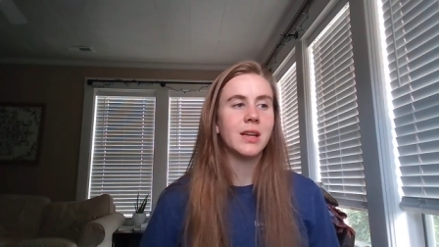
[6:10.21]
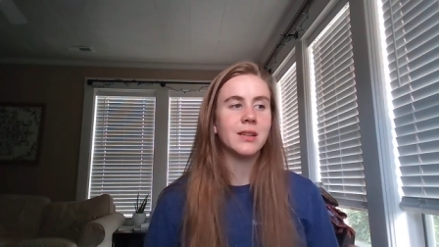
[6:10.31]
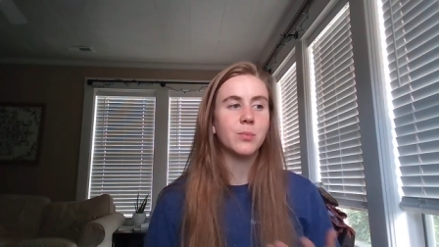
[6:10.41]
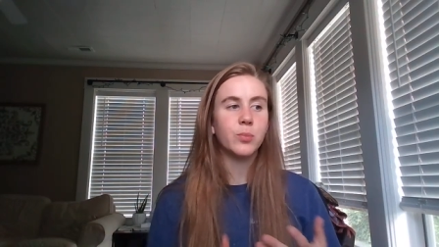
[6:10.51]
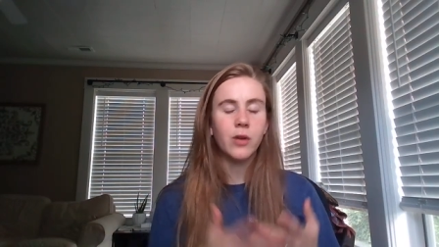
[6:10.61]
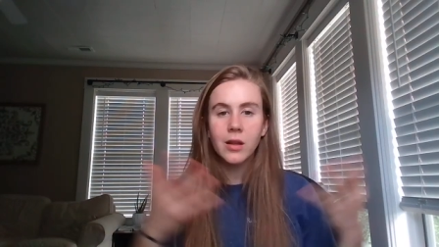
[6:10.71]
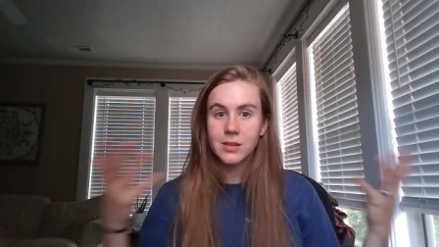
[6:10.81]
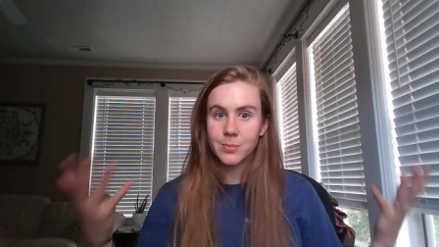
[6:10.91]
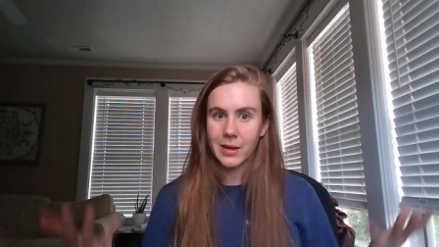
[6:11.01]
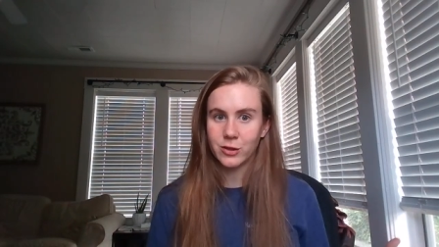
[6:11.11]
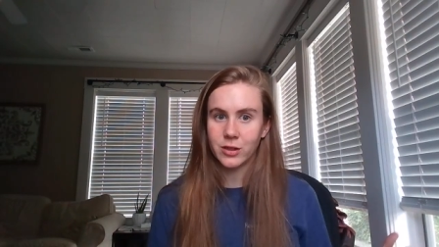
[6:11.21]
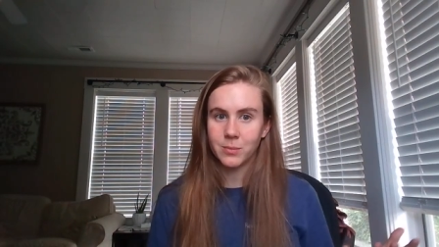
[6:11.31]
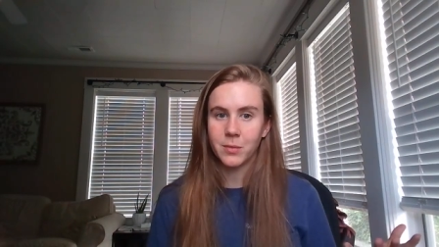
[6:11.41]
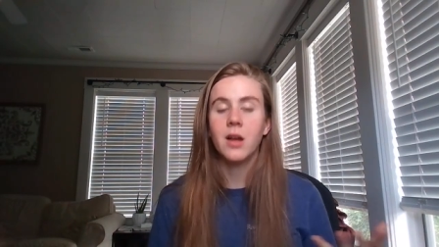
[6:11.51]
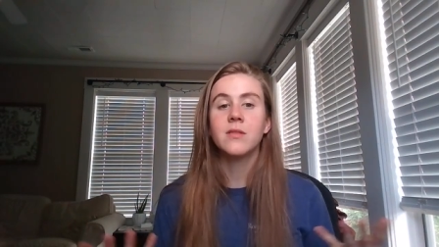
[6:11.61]
and a broad
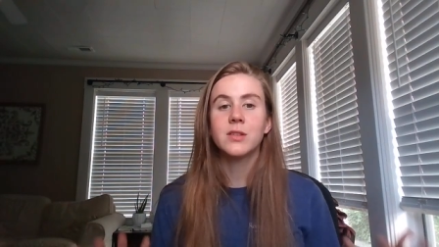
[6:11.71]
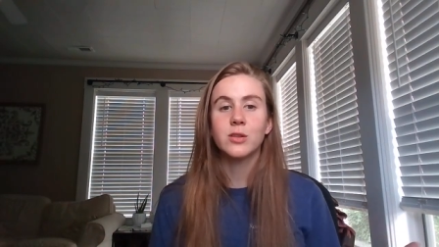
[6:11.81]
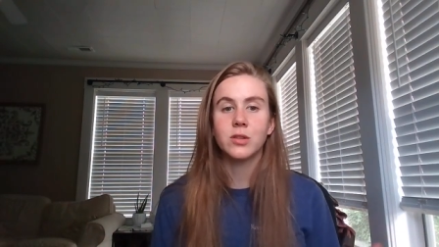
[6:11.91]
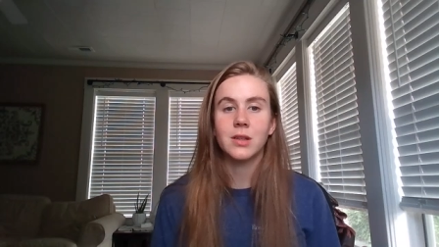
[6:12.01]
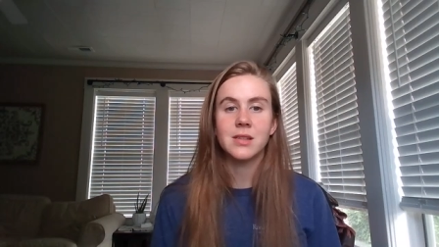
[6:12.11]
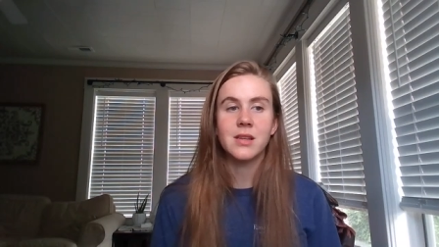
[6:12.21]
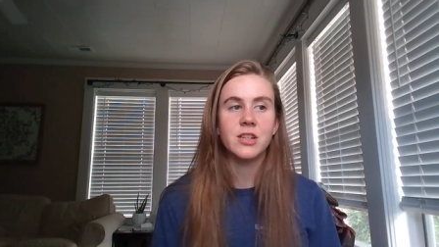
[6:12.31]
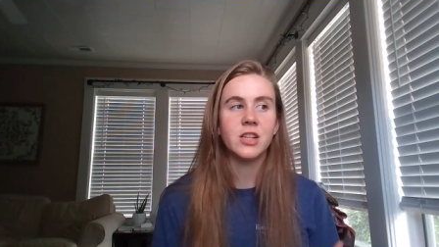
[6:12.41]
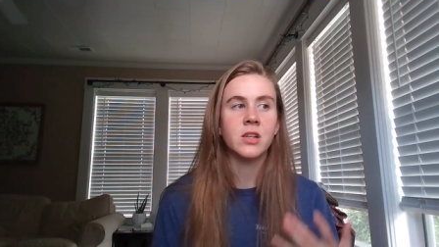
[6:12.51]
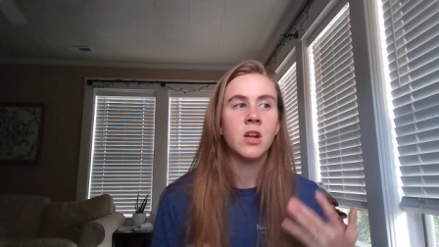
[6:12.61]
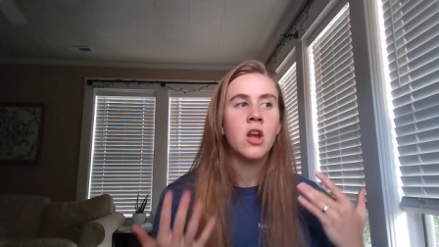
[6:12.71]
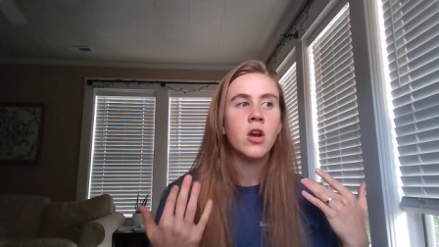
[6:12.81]
spectrum of socialization,